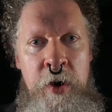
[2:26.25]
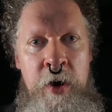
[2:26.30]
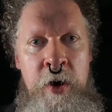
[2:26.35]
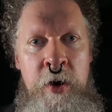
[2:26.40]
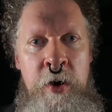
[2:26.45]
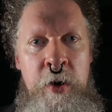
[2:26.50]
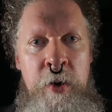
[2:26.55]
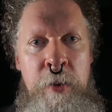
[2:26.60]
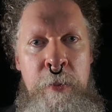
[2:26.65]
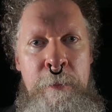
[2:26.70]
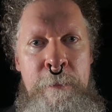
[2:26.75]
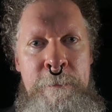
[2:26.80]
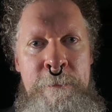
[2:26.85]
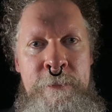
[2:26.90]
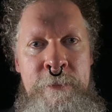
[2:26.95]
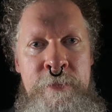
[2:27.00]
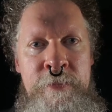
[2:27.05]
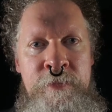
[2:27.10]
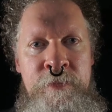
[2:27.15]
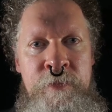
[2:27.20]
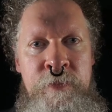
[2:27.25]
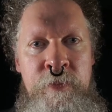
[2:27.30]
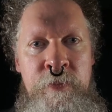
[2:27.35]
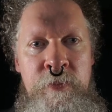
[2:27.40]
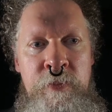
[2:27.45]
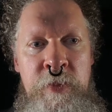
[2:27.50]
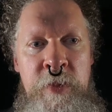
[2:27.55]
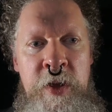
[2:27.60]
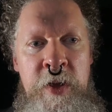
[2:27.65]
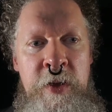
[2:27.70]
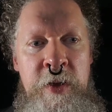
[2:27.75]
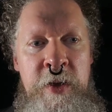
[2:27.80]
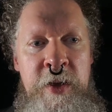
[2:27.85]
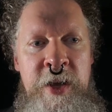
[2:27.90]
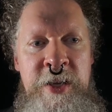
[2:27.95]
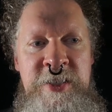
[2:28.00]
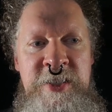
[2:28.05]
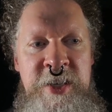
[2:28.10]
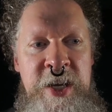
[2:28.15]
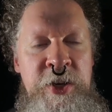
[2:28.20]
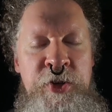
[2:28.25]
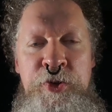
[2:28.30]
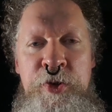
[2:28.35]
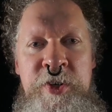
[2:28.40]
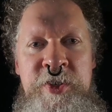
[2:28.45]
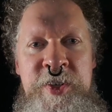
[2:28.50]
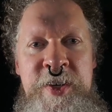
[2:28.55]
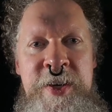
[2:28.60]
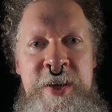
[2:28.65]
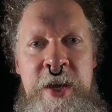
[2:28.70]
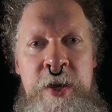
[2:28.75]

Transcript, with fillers: Um, it, it's interesting.